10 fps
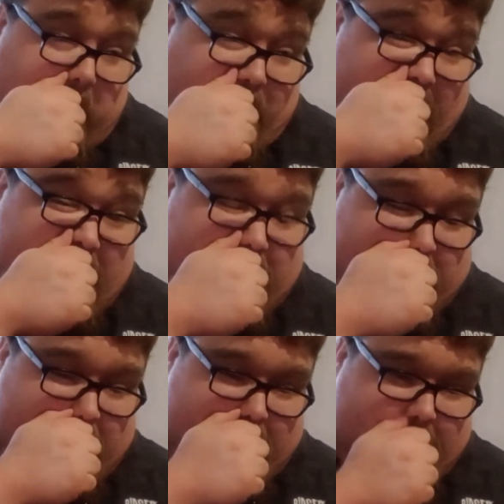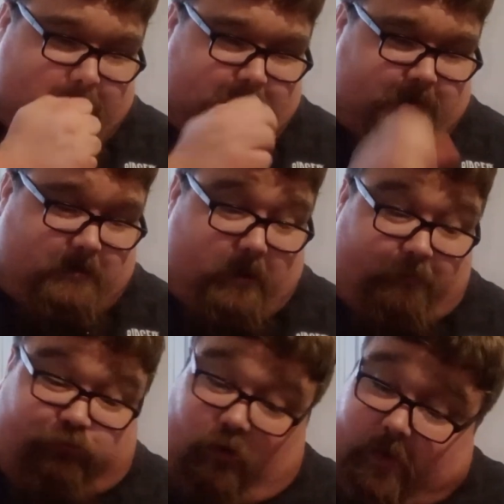This
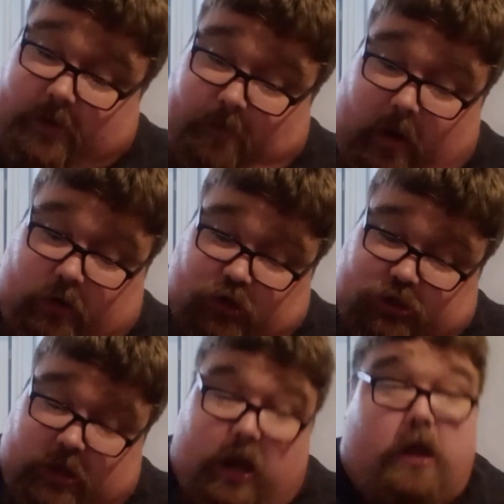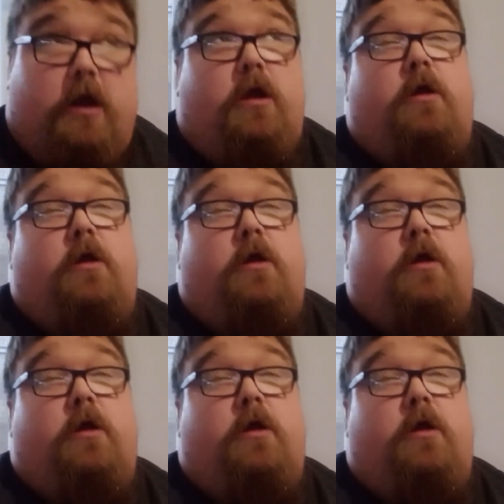probably is a part of shit,